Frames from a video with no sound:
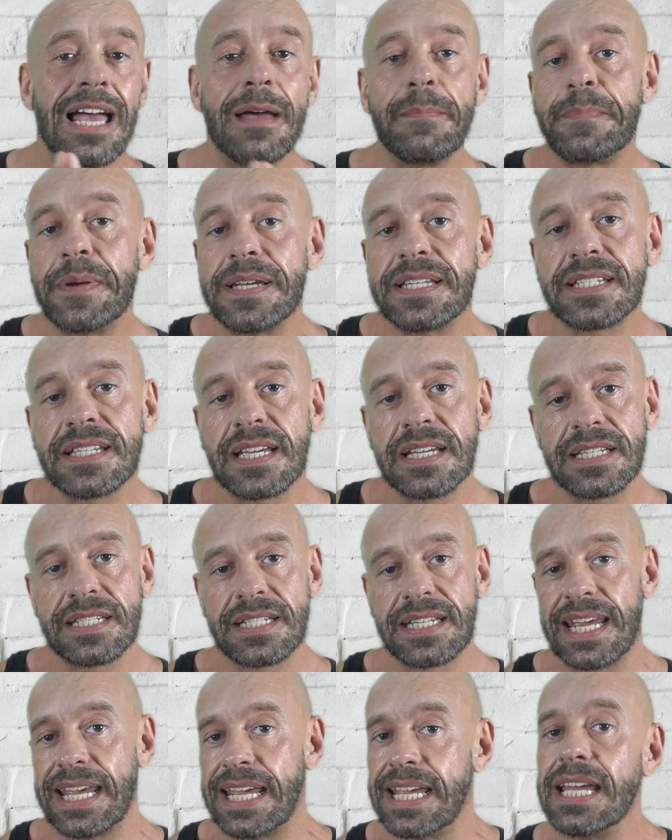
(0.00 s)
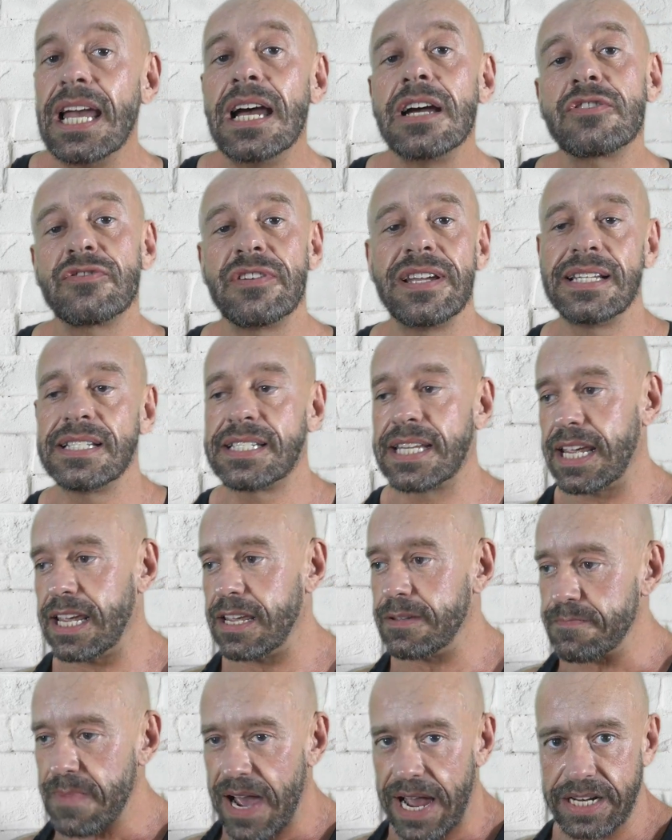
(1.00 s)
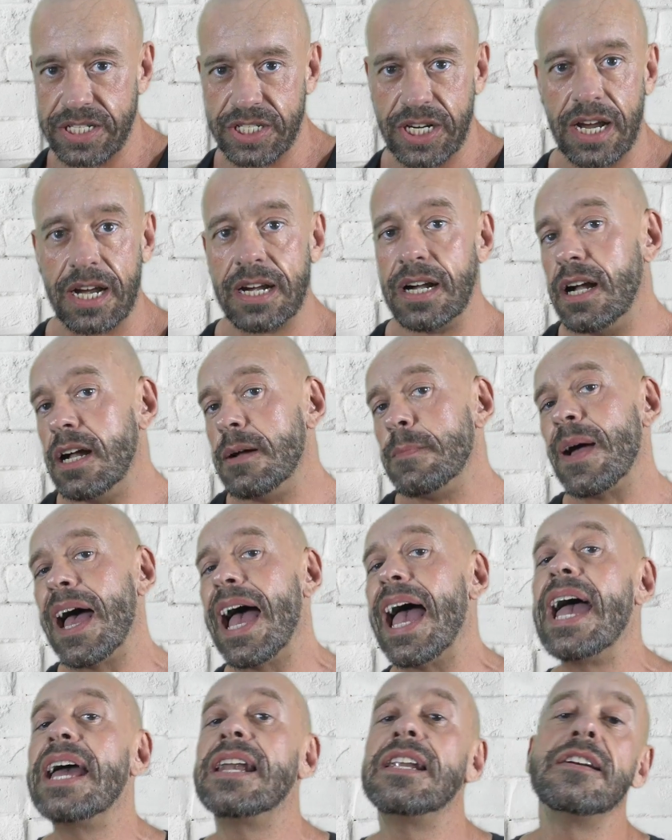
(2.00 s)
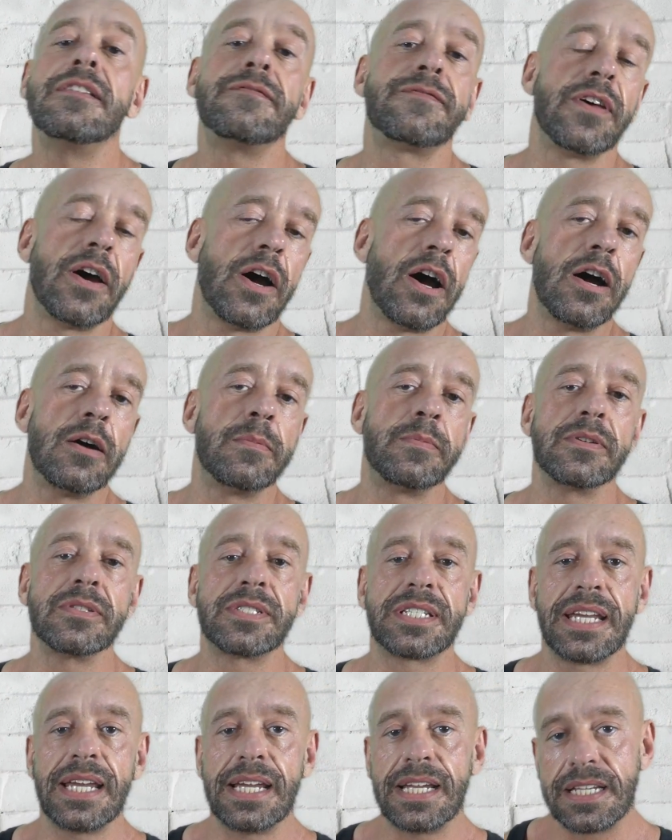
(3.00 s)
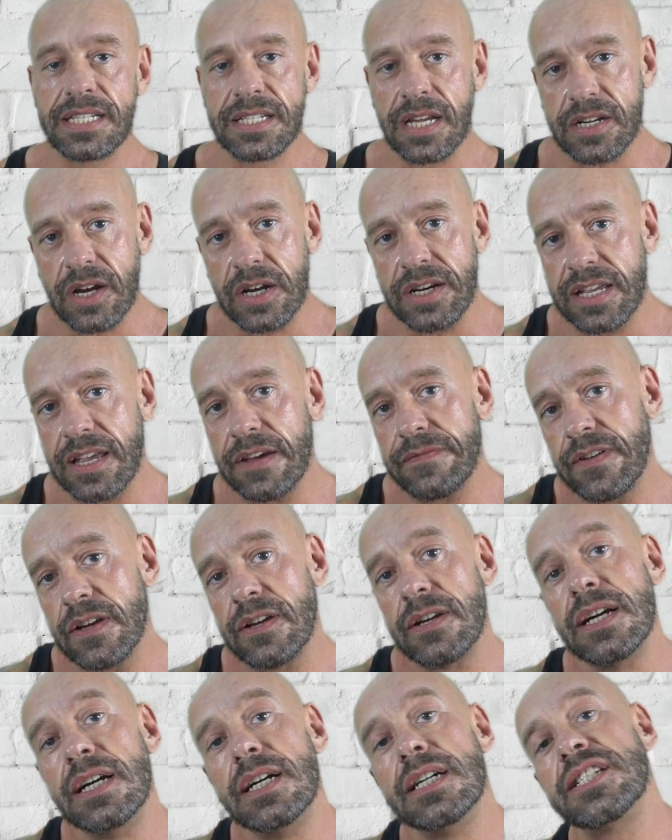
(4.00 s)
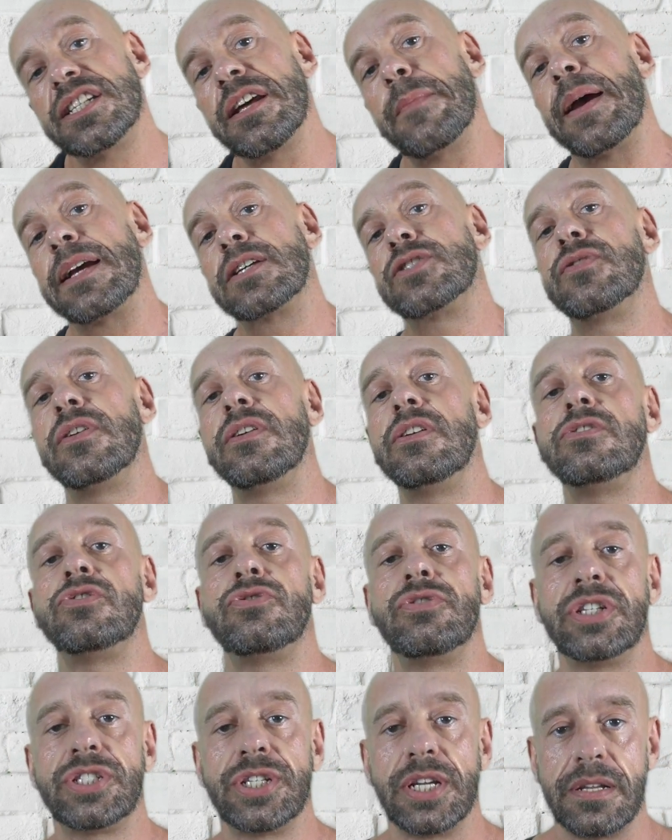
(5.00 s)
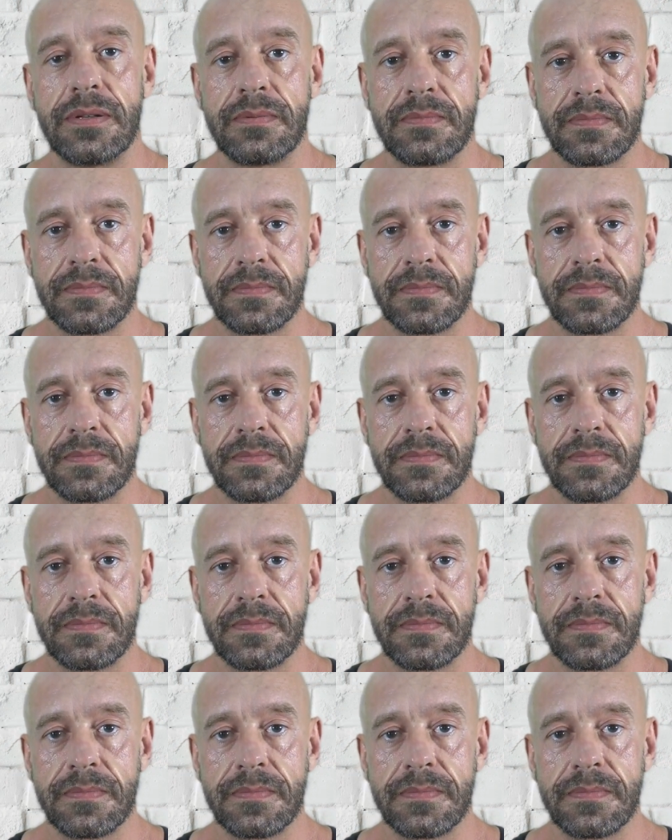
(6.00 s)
hibiscus tea, green tea, matcha, but any of the herbal teas are going to give you some extra nutrition.